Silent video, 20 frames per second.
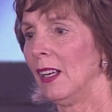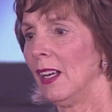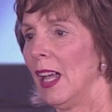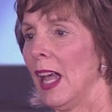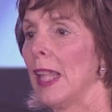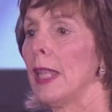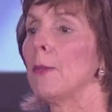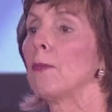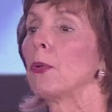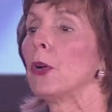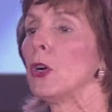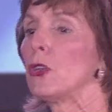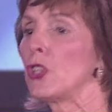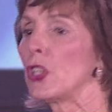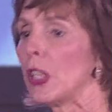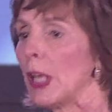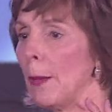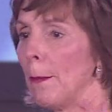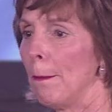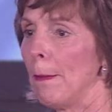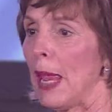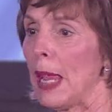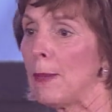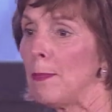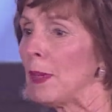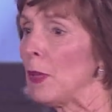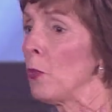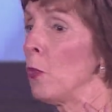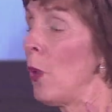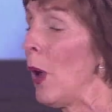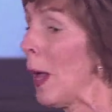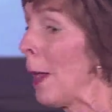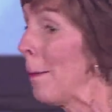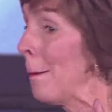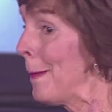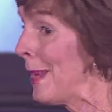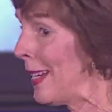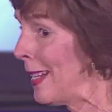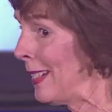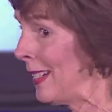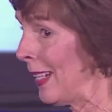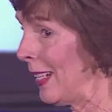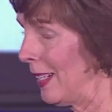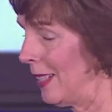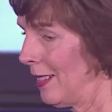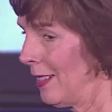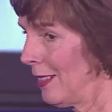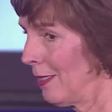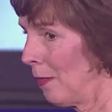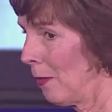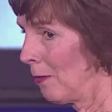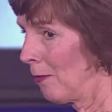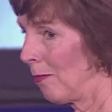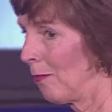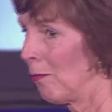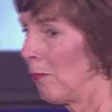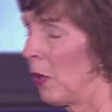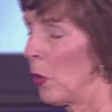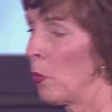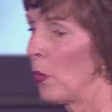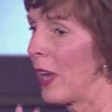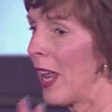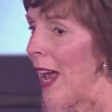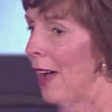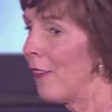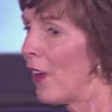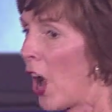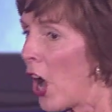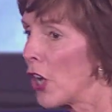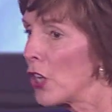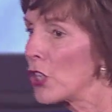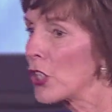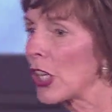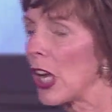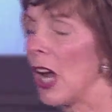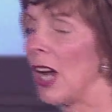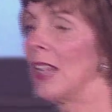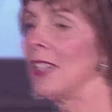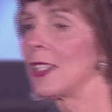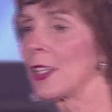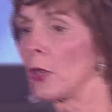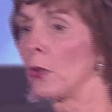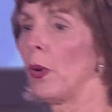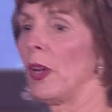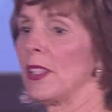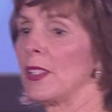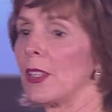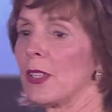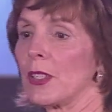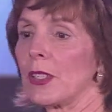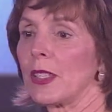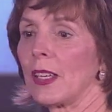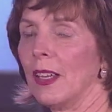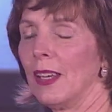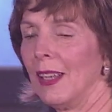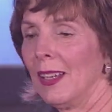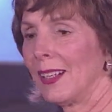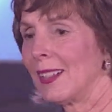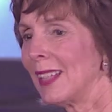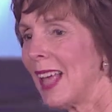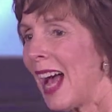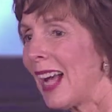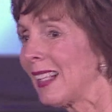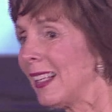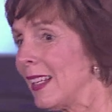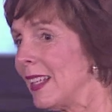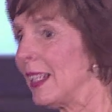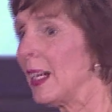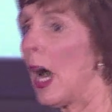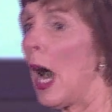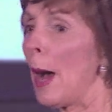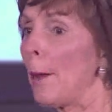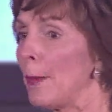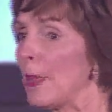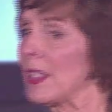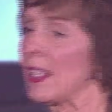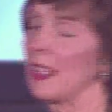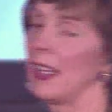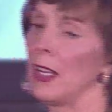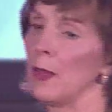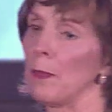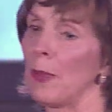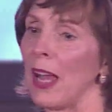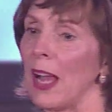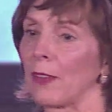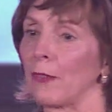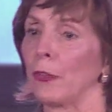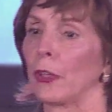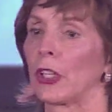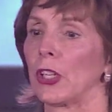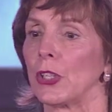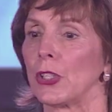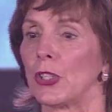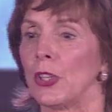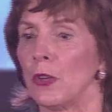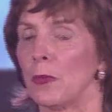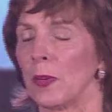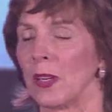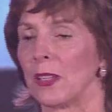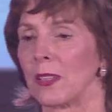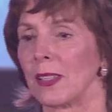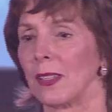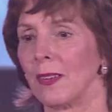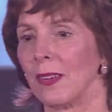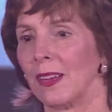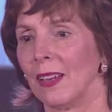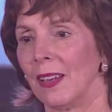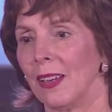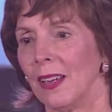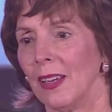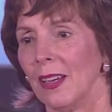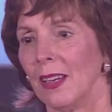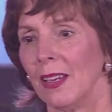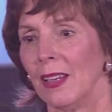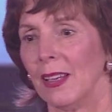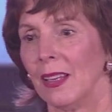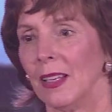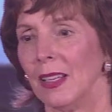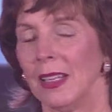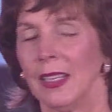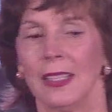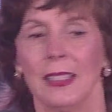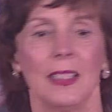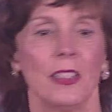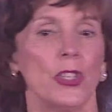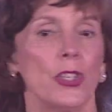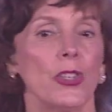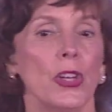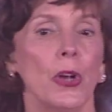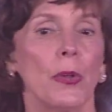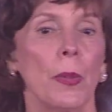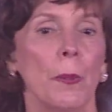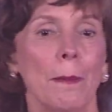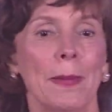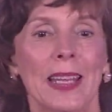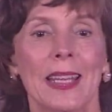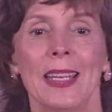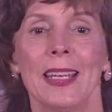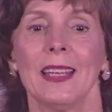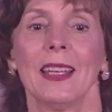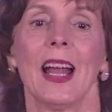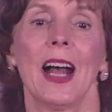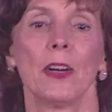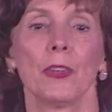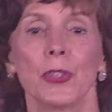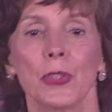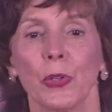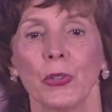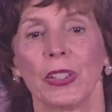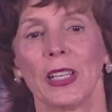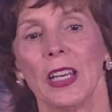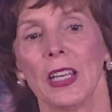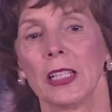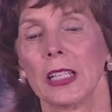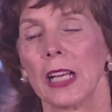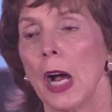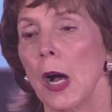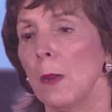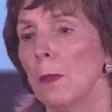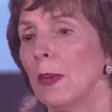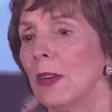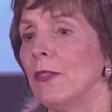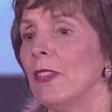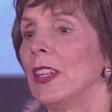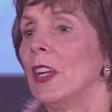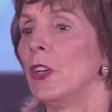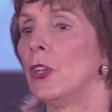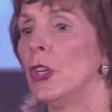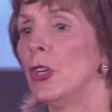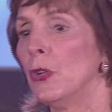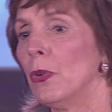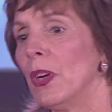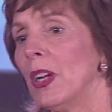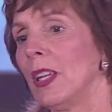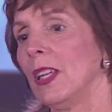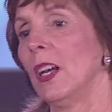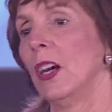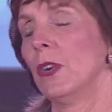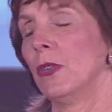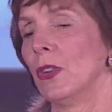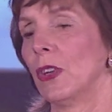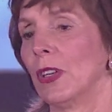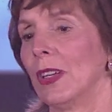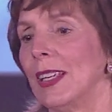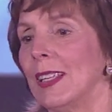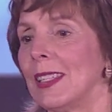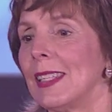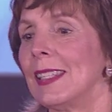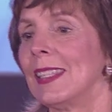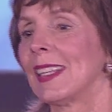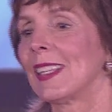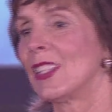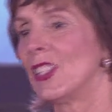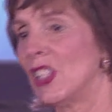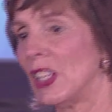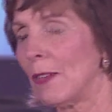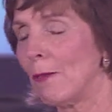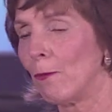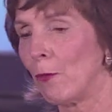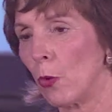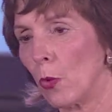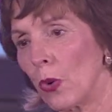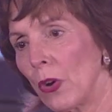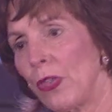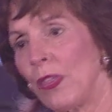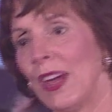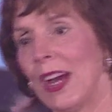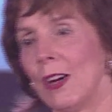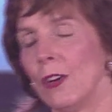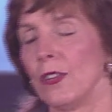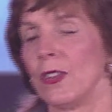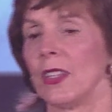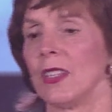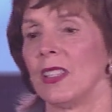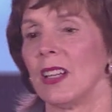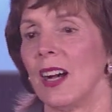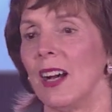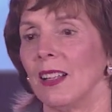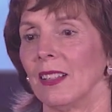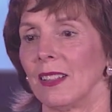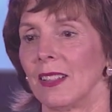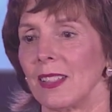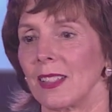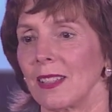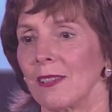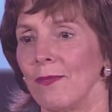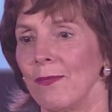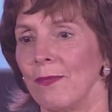An approach that may be well-meaning, but would have harsh consequences, exactly the opposite impact for consumers. Did you know the median household income of an annuity owner is $64,000?